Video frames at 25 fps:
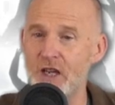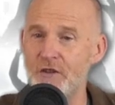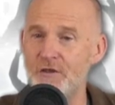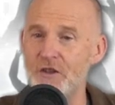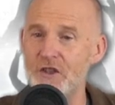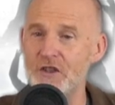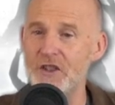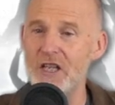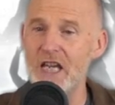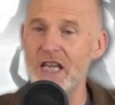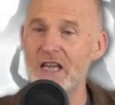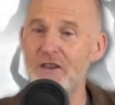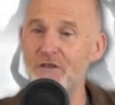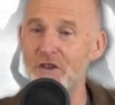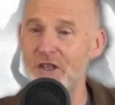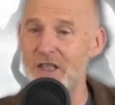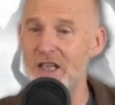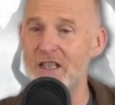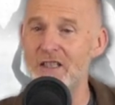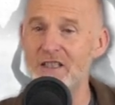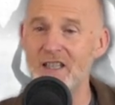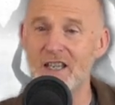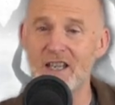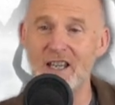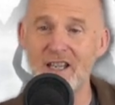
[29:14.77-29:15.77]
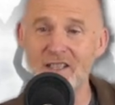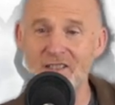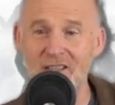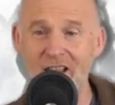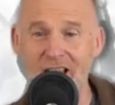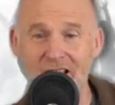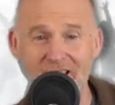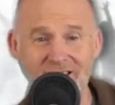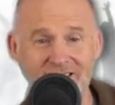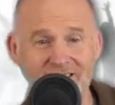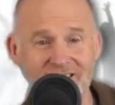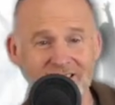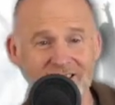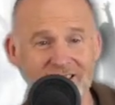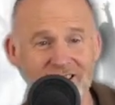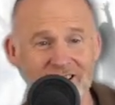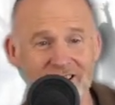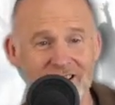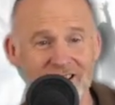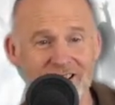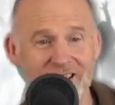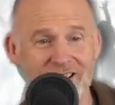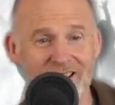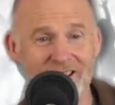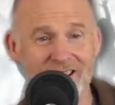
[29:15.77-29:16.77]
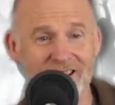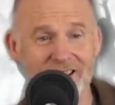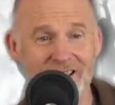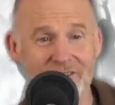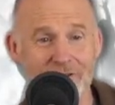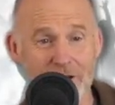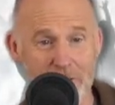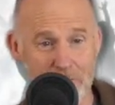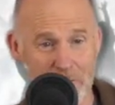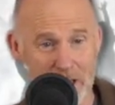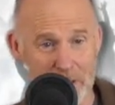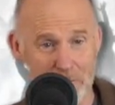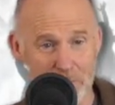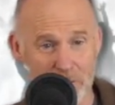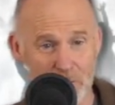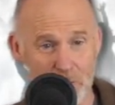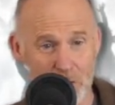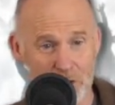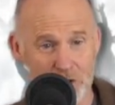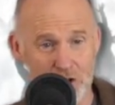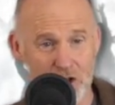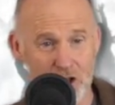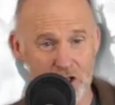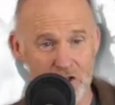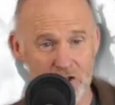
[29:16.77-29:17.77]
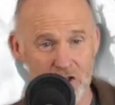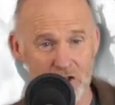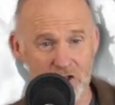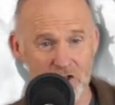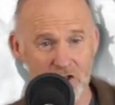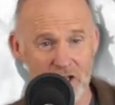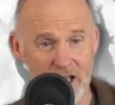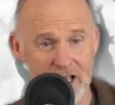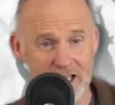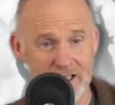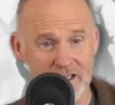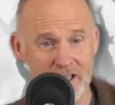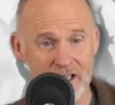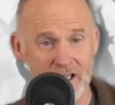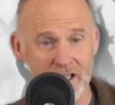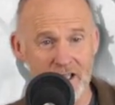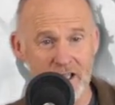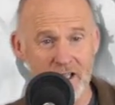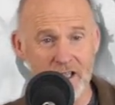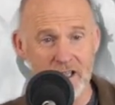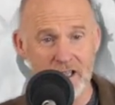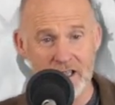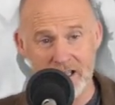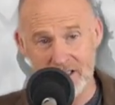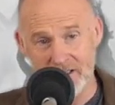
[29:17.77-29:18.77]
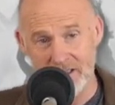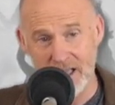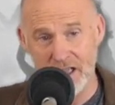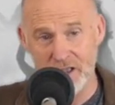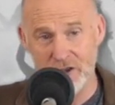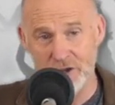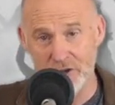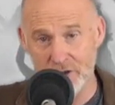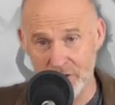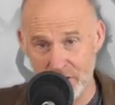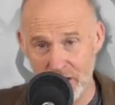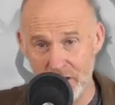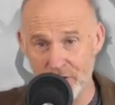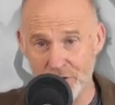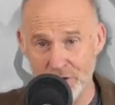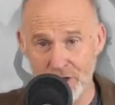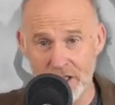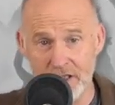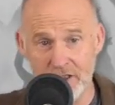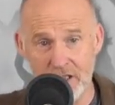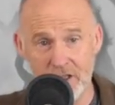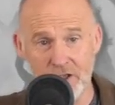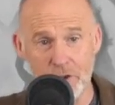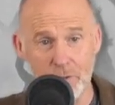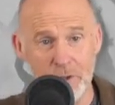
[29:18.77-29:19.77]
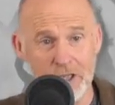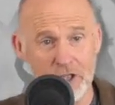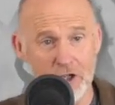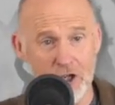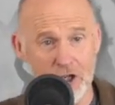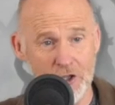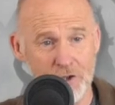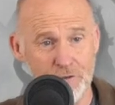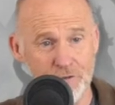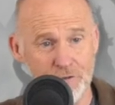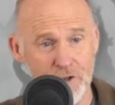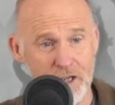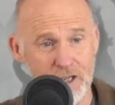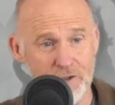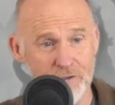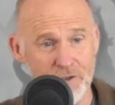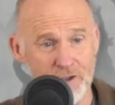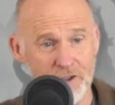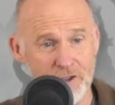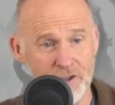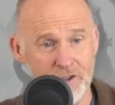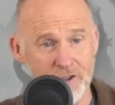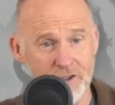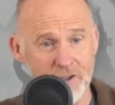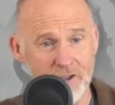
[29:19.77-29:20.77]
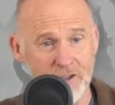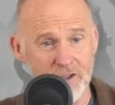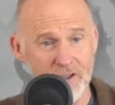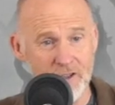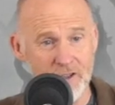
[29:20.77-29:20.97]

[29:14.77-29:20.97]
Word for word: given David into his hand. Remember what Jesus said? They, they'll think they're doing God a favor.